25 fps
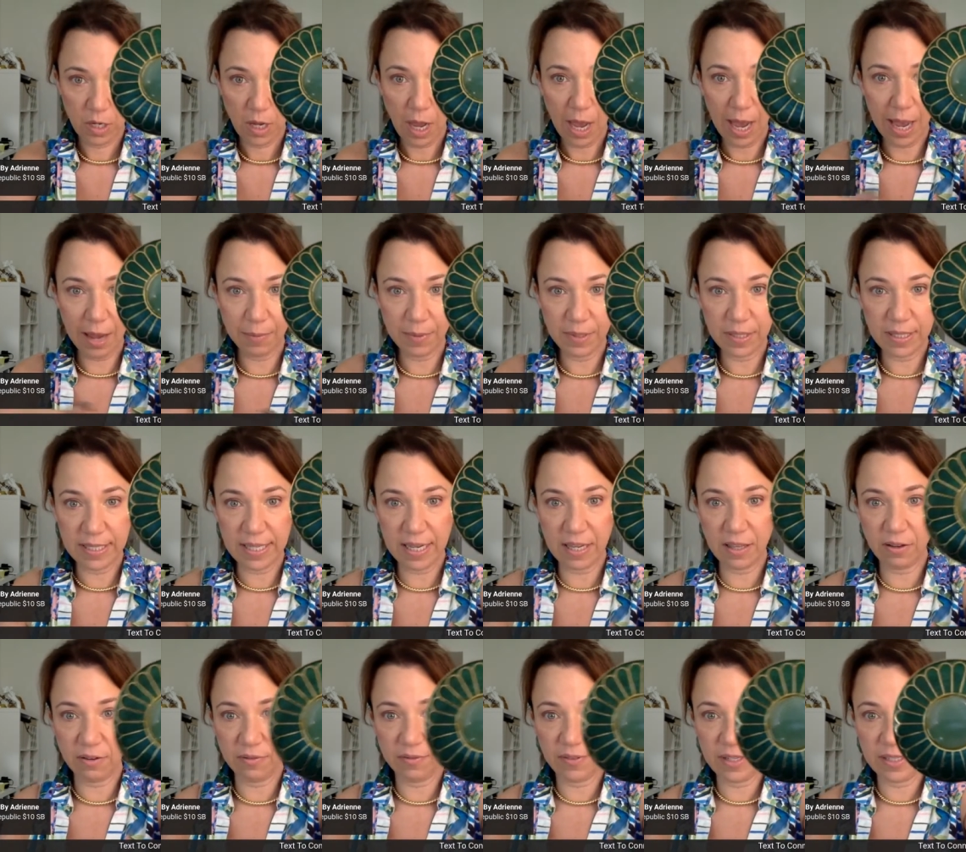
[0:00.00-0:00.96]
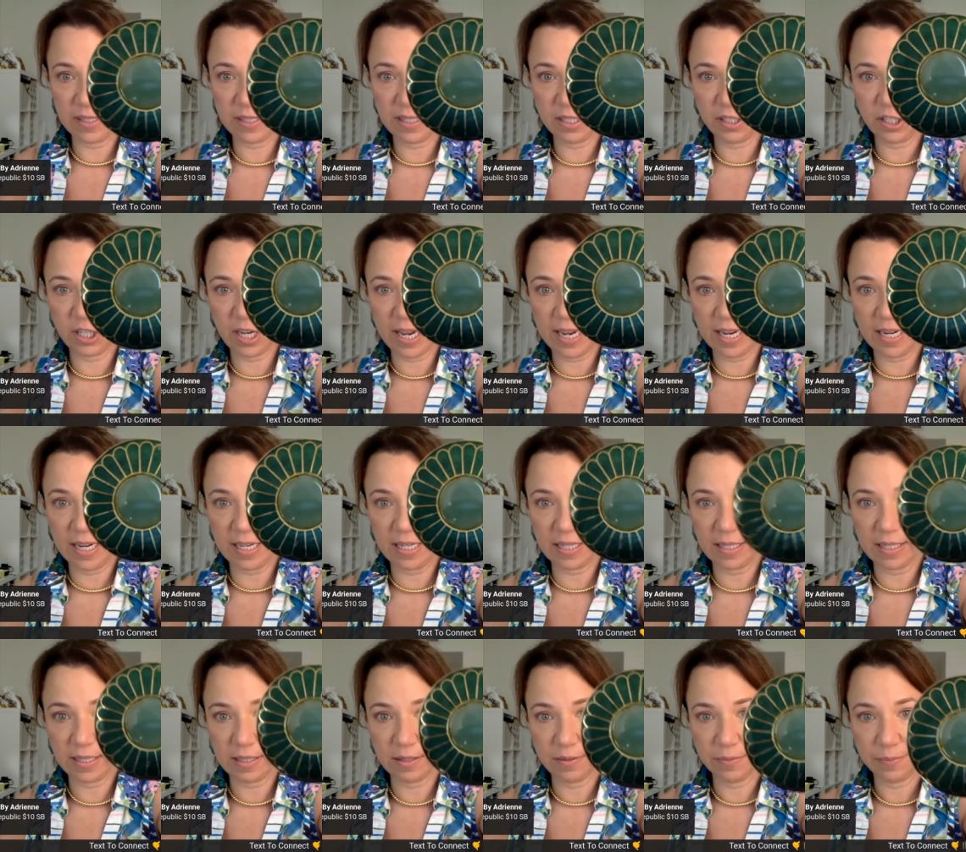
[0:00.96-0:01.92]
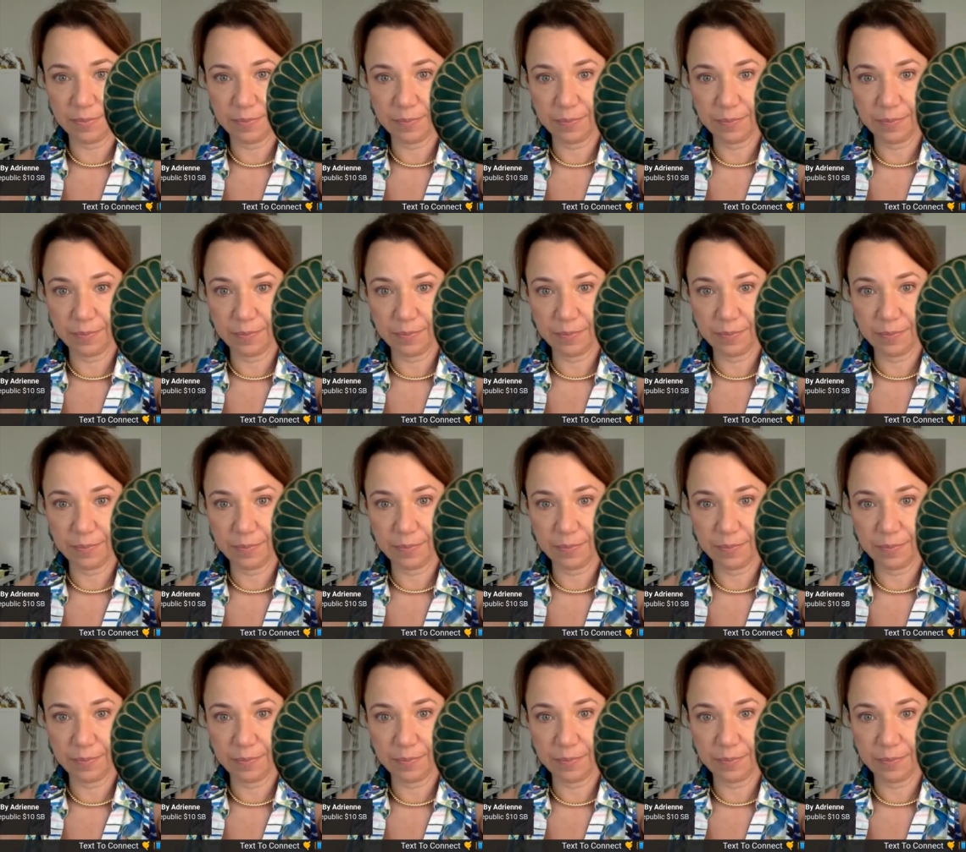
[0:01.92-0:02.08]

I would say they're vintage 80s.